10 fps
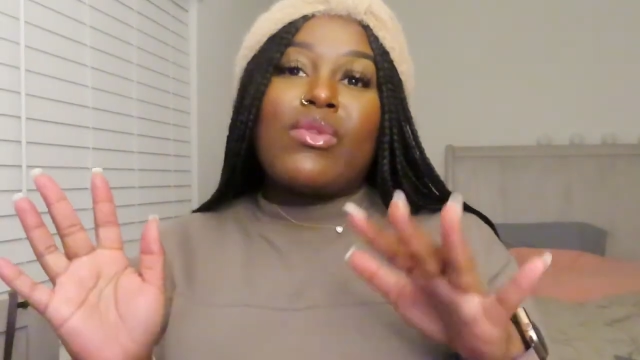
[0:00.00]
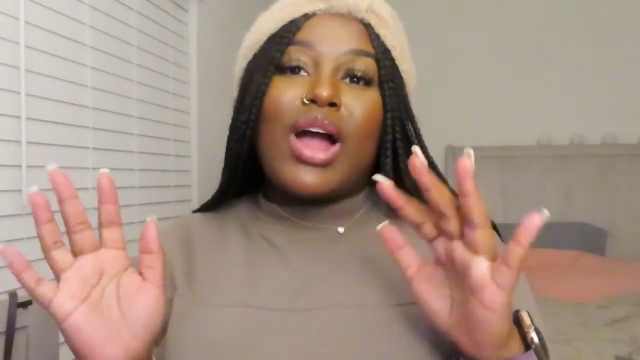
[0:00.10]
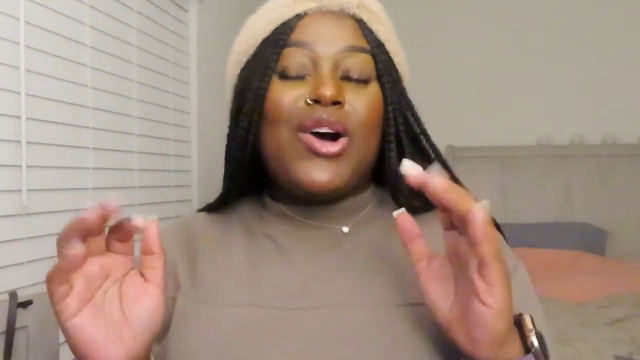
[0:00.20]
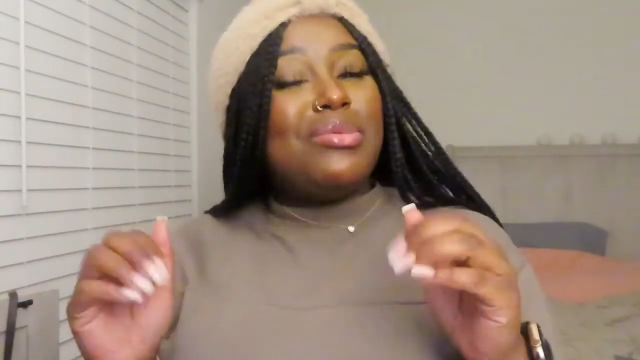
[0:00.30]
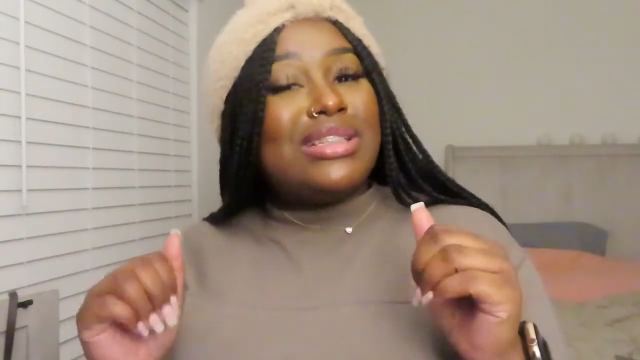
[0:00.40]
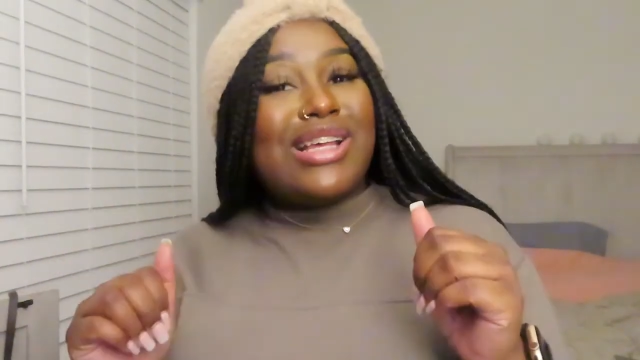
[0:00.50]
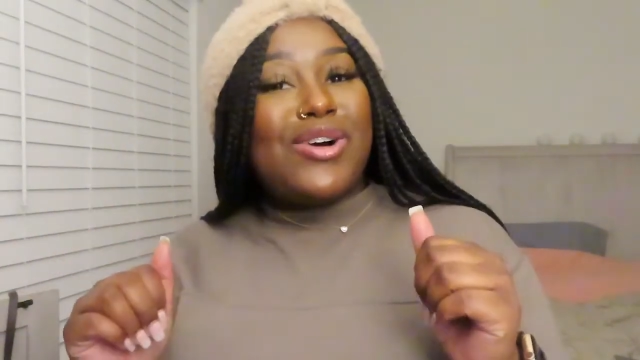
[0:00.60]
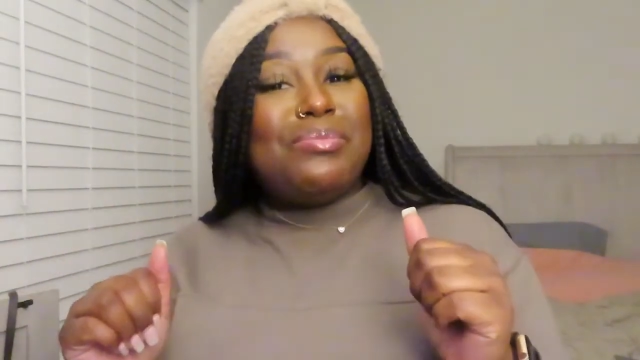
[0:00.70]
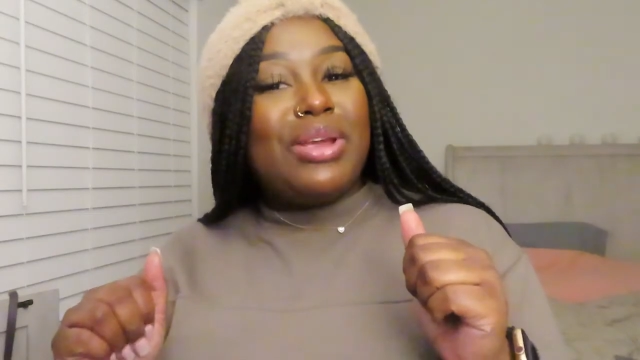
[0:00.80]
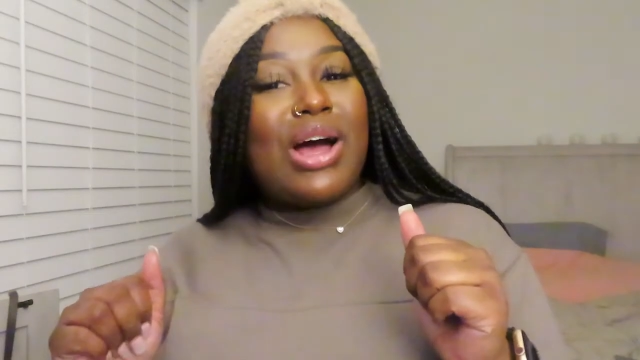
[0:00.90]
I hope this
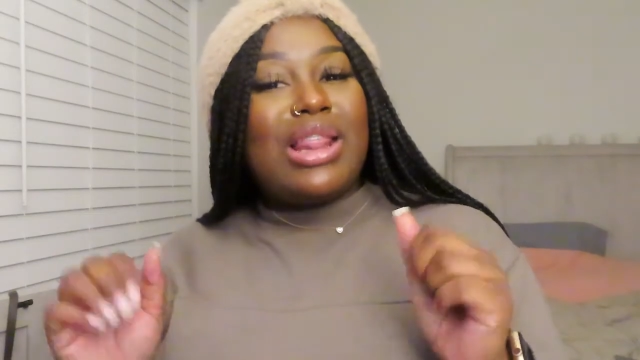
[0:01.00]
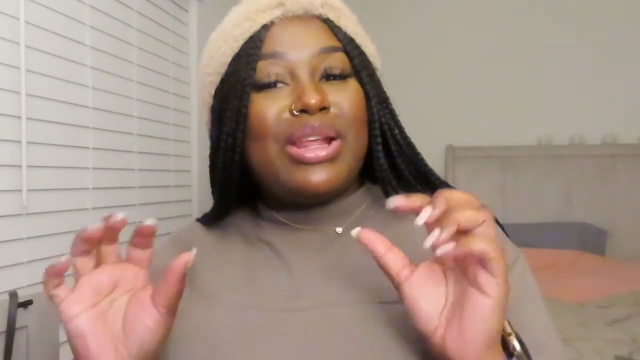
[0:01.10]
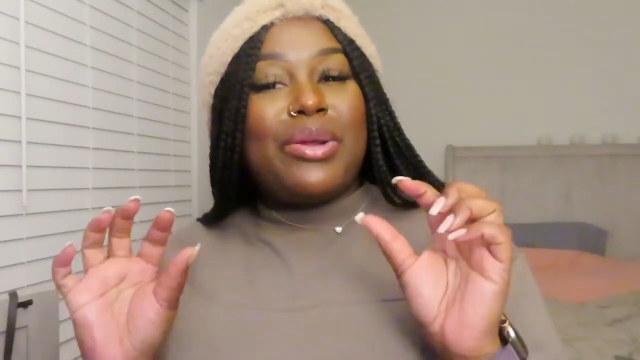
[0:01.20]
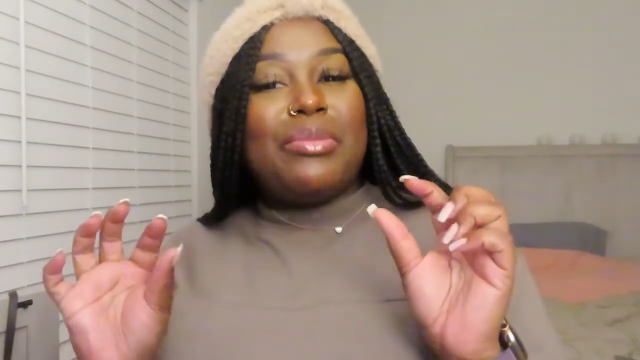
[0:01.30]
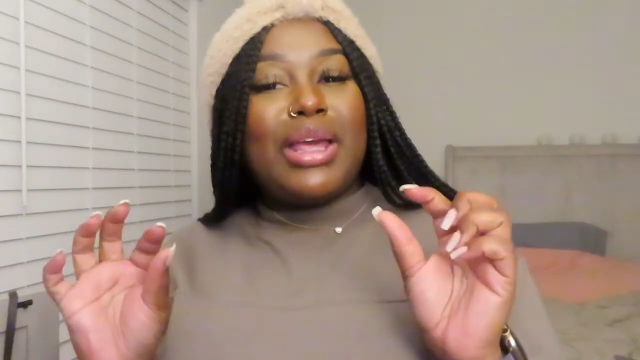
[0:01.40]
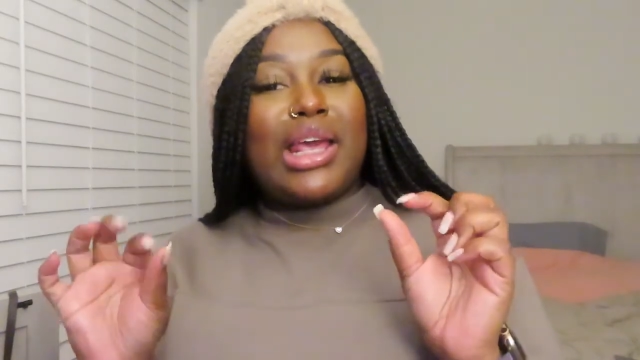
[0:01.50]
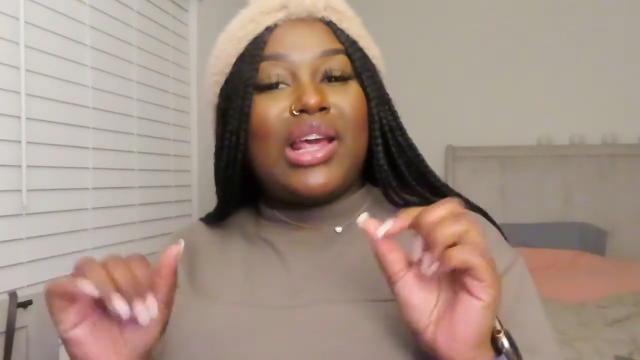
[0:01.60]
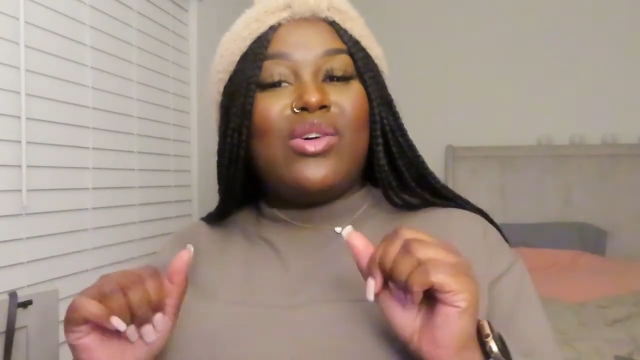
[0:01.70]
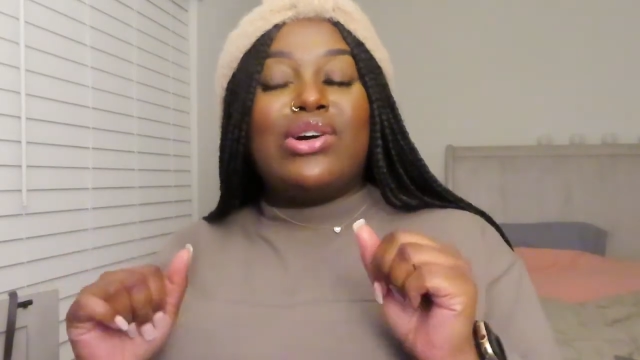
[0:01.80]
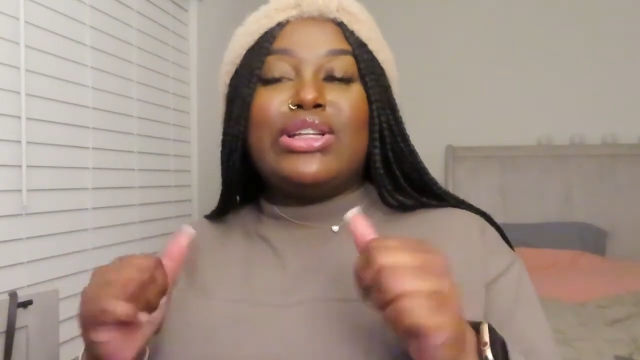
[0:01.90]
helped y'all a little
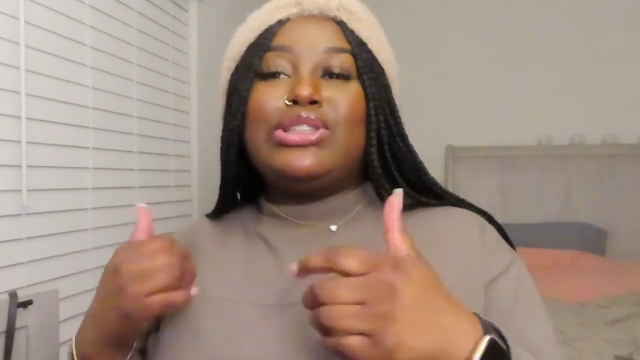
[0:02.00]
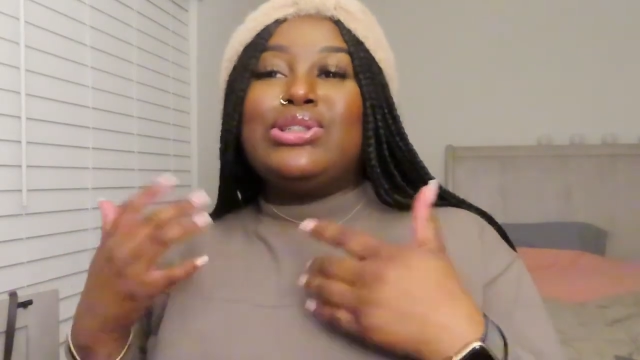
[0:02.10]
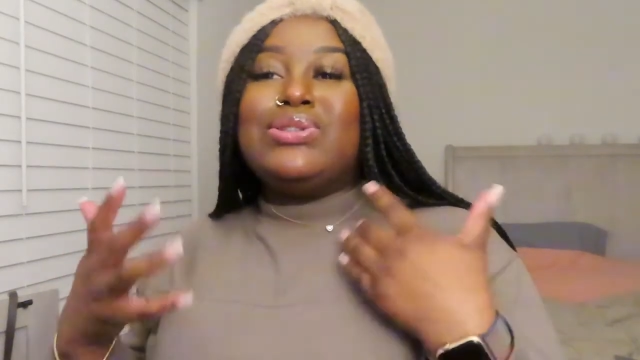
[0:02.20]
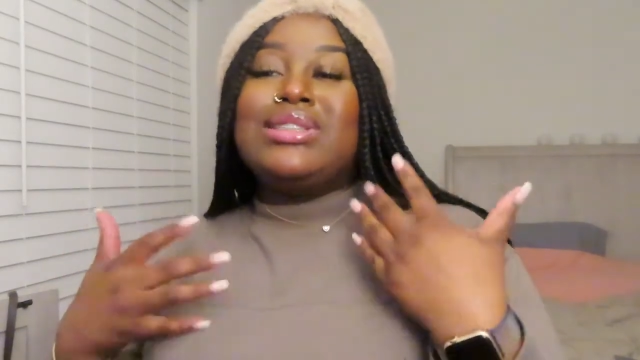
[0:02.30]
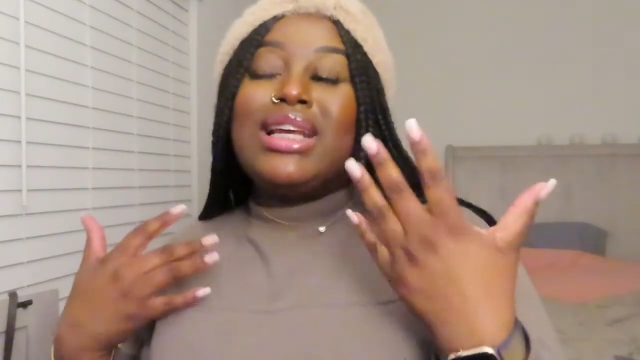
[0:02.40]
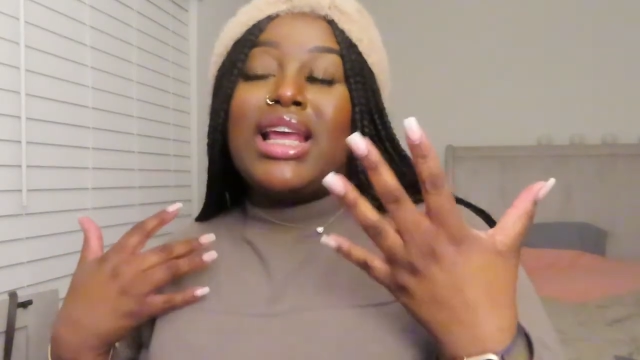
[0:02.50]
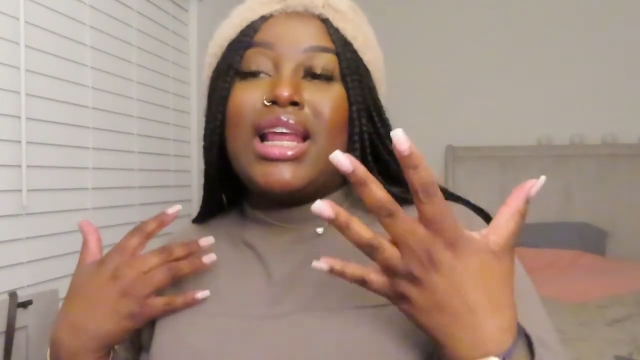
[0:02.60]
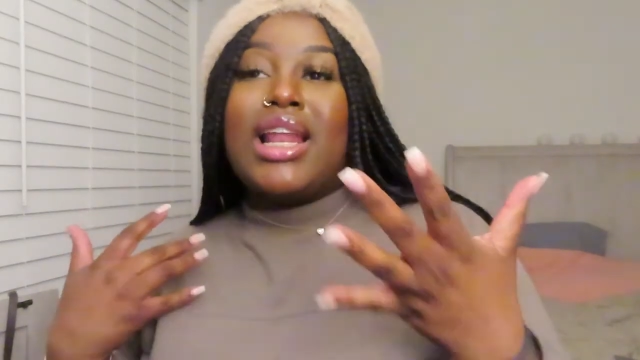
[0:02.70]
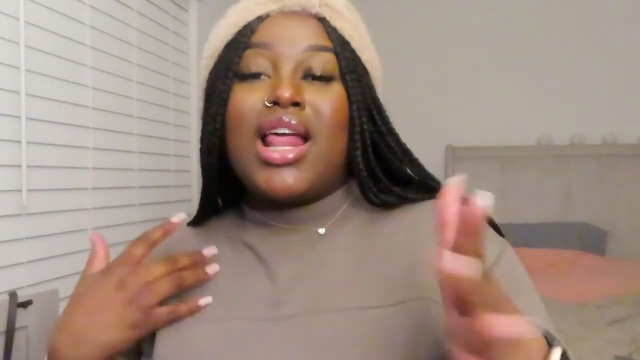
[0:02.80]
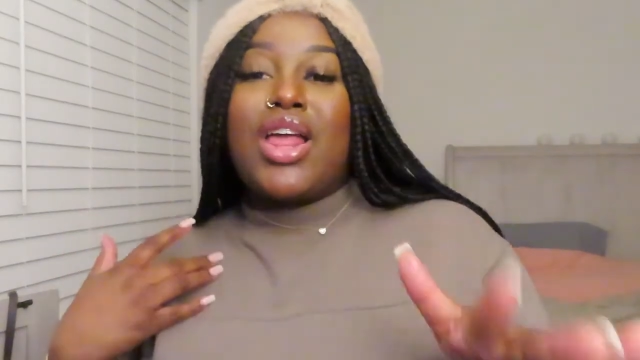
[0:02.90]
bit on
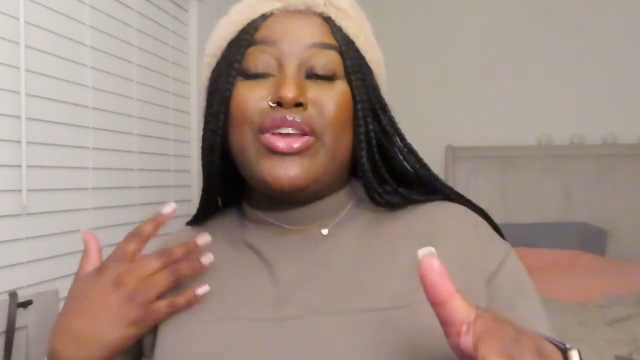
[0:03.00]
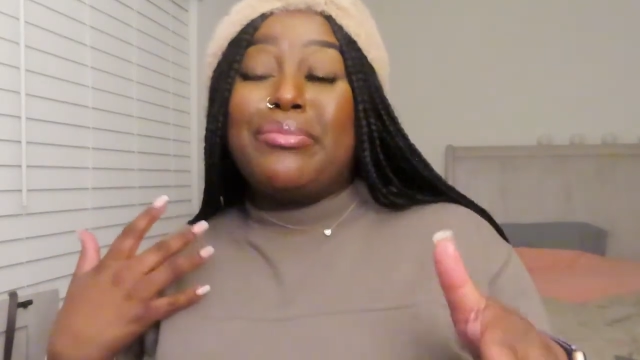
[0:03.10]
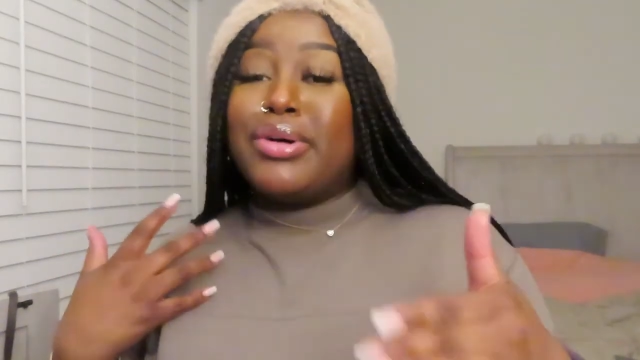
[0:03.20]
choosing your